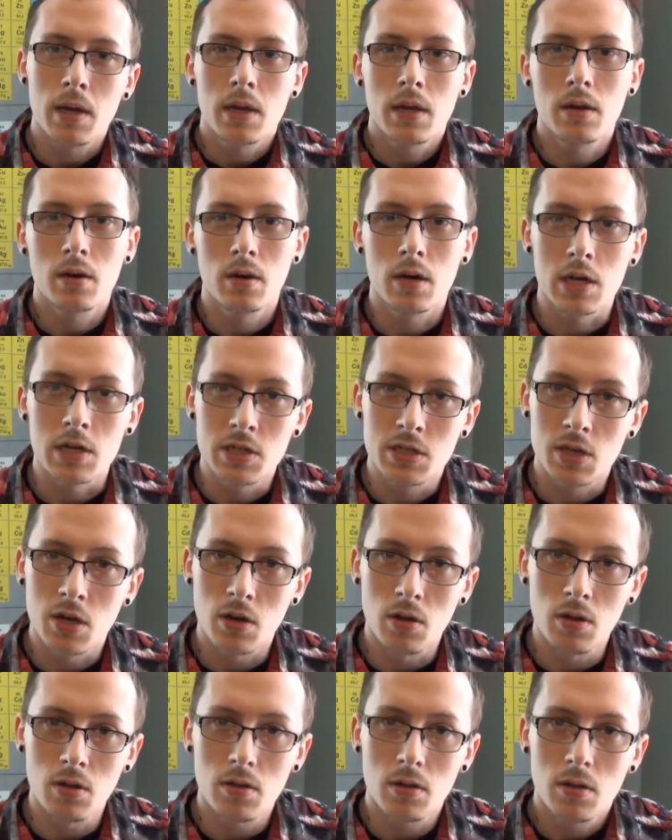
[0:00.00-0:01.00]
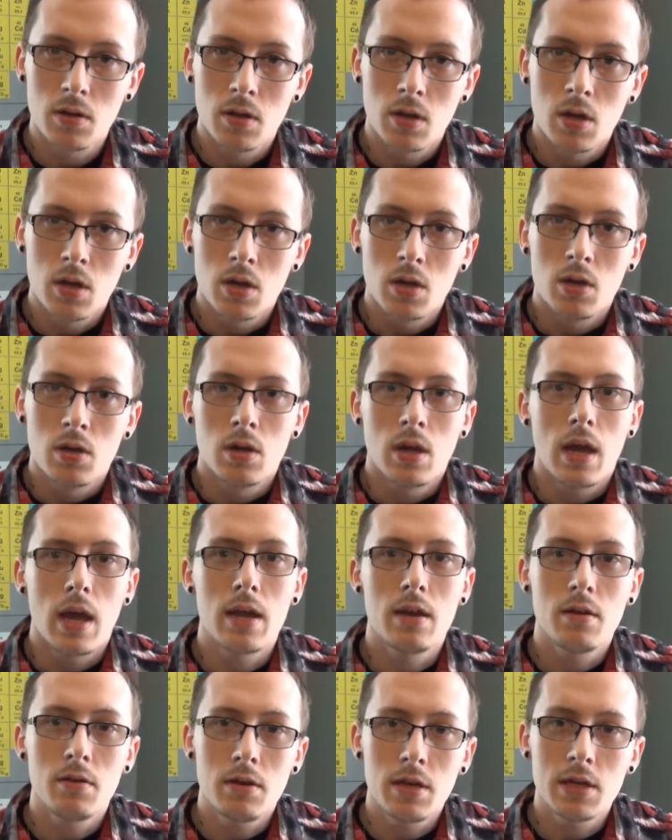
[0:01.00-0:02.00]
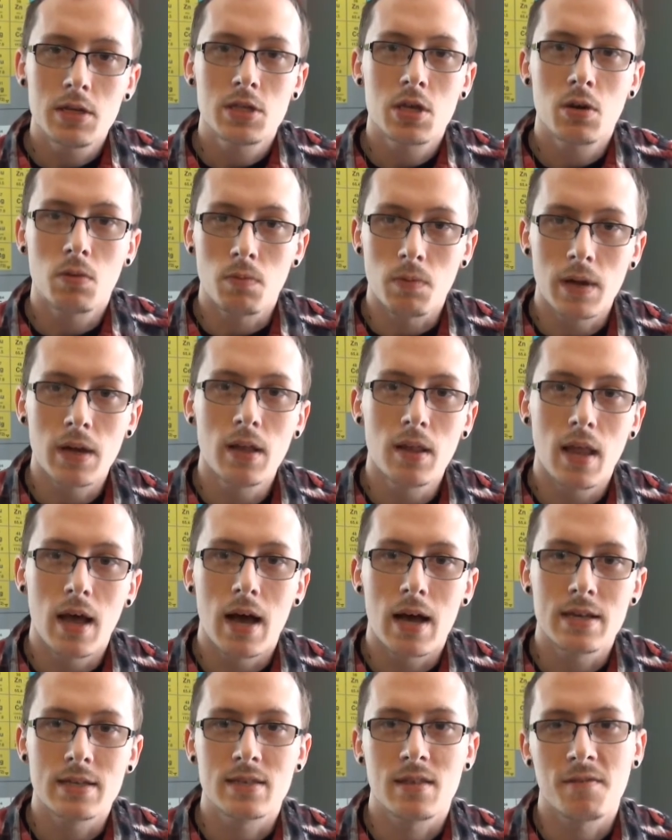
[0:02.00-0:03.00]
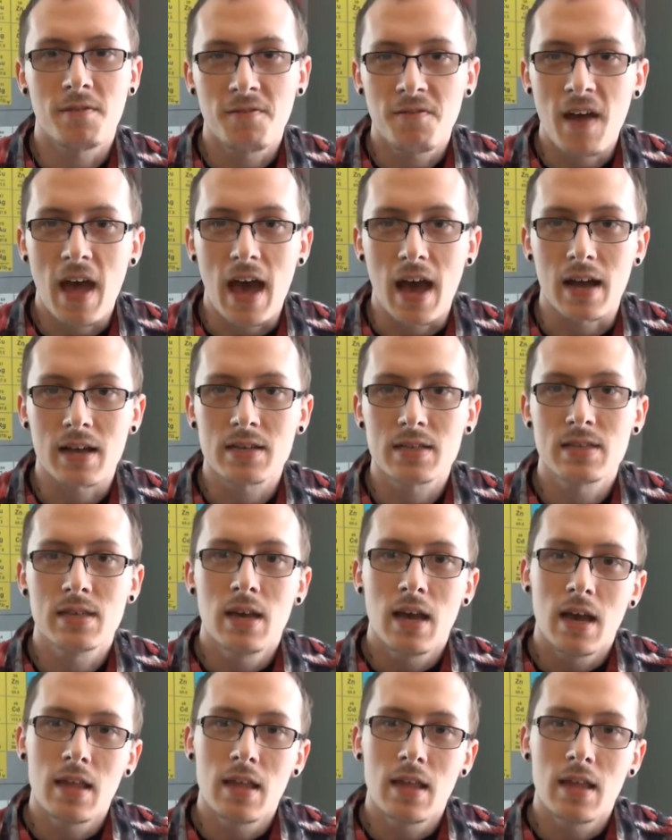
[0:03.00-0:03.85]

You're an adult, and you need to realize the facts.